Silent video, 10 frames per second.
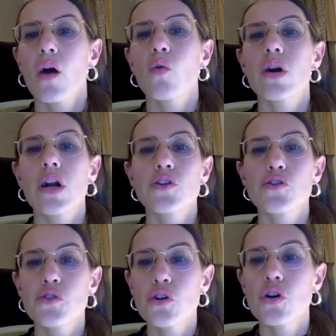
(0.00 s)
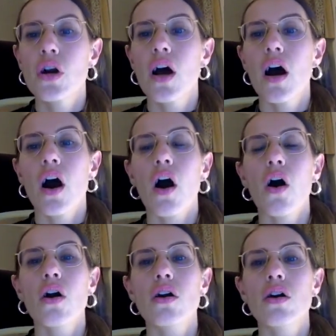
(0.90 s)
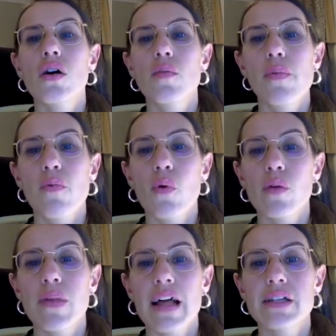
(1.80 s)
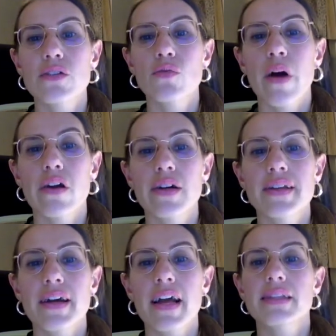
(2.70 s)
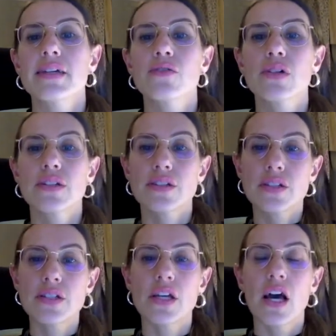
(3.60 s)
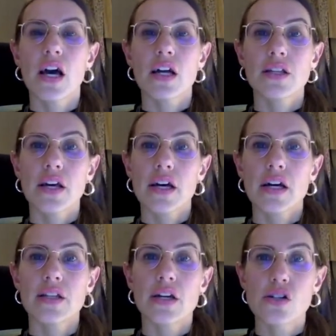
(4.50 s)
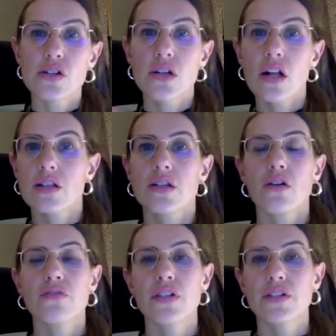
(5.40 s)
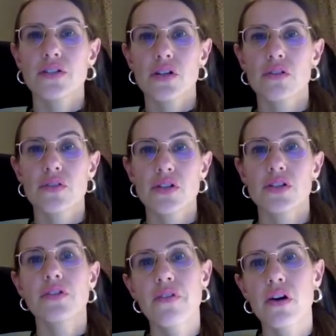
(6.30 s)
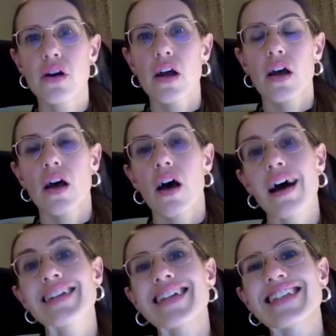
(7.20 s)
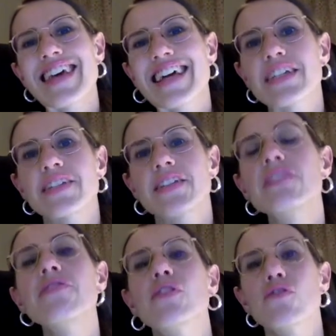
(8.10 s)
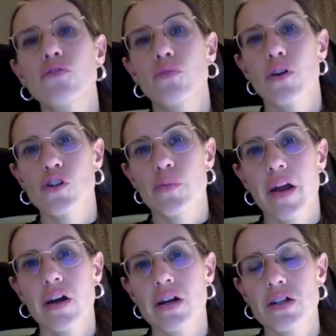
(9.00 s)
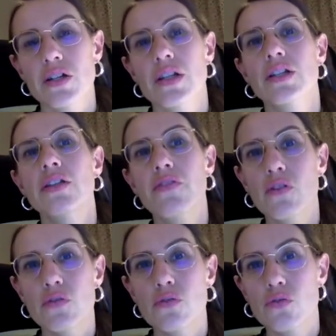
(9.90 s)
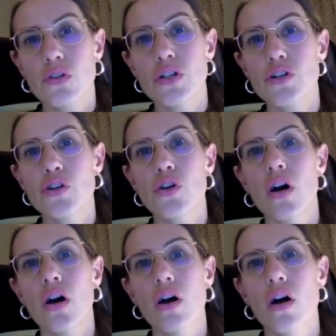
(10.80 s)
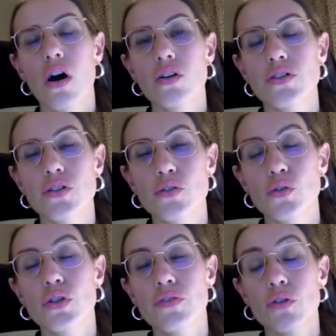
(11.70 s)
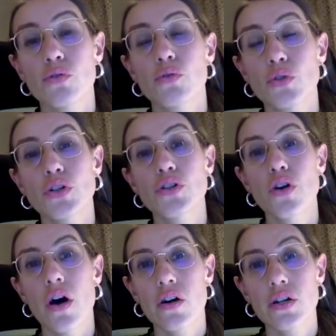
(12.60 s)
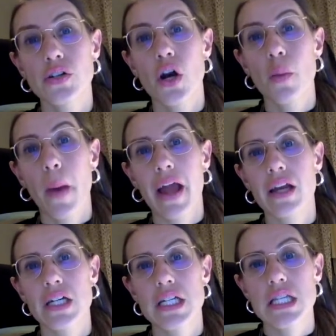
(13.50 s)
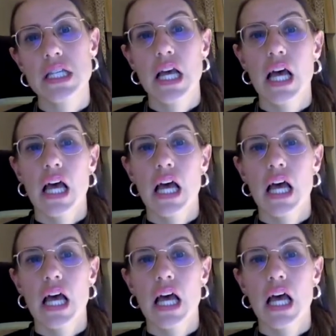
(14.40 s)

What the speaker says: were unsure, or were planning to migrate again. As you can see, the results of these surveys differ. As I said, it's difficult to measure migration. It's difficult to reach. It's also difficult to reach return migrants,